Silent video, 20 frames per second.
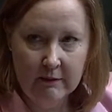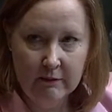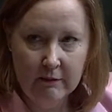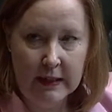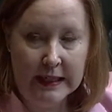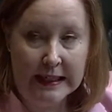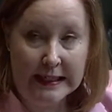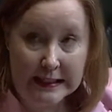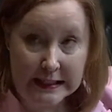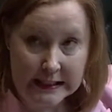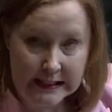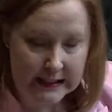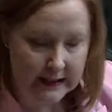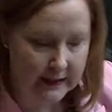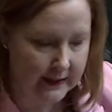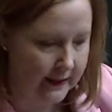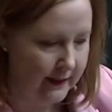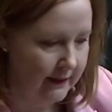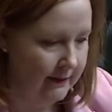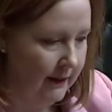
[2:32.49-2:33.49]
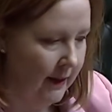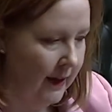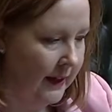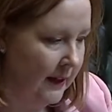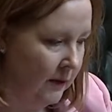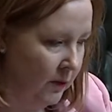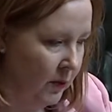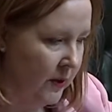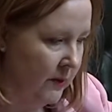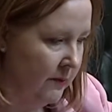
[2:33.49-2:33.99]
religiously, like
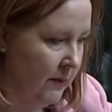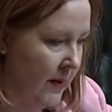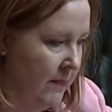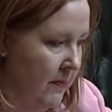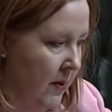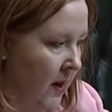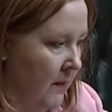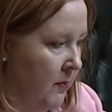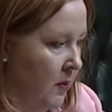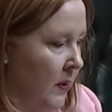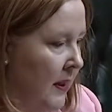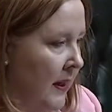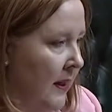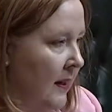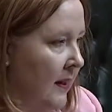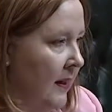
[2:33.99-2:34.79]
it was my Bible,